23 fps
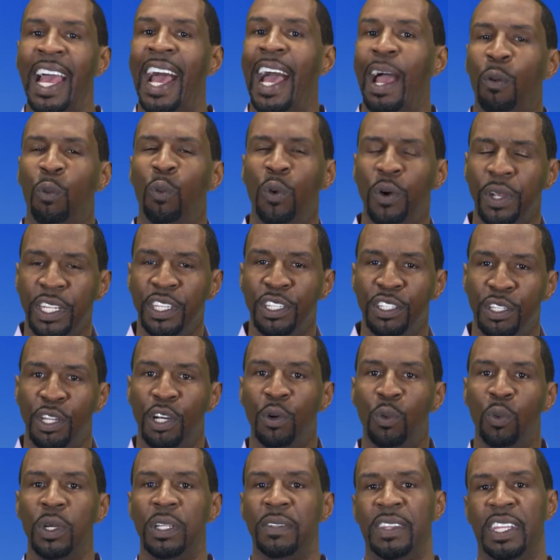I want to know
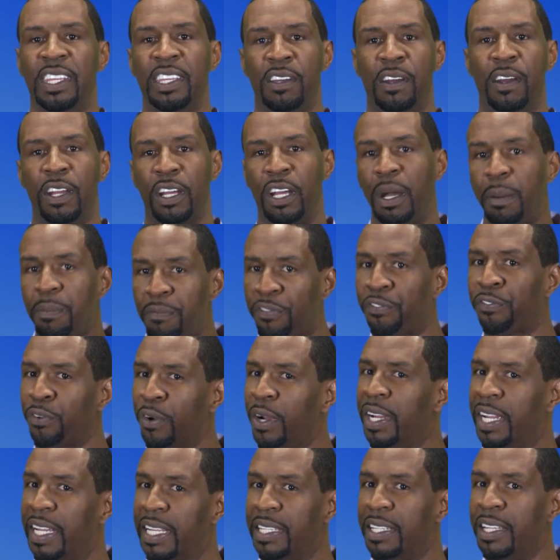what they are up
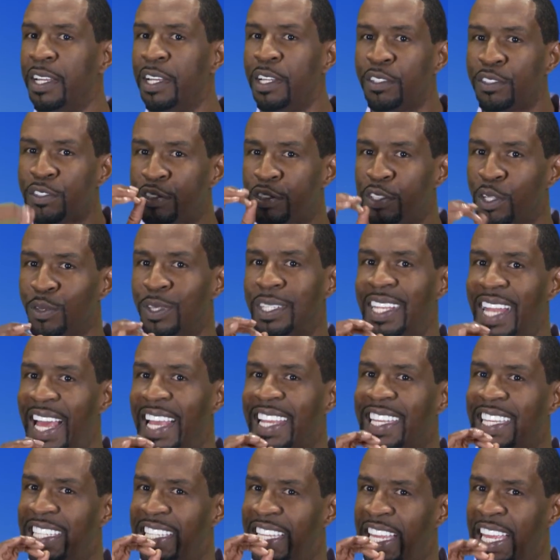front so that I
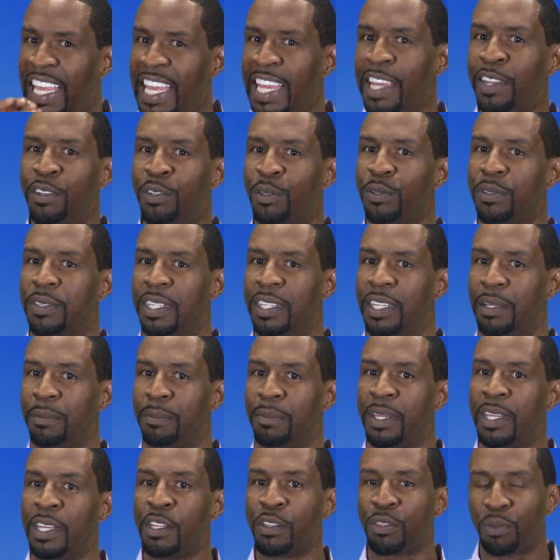can handle them
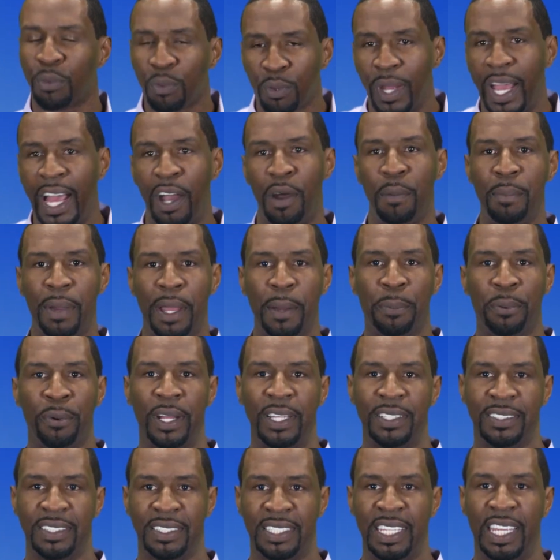throughout my
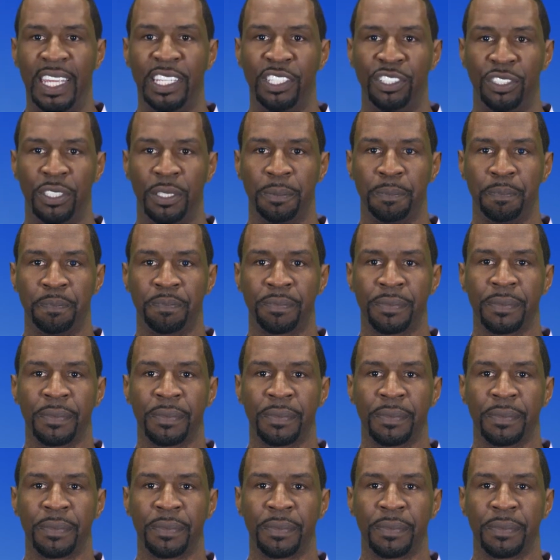presentation.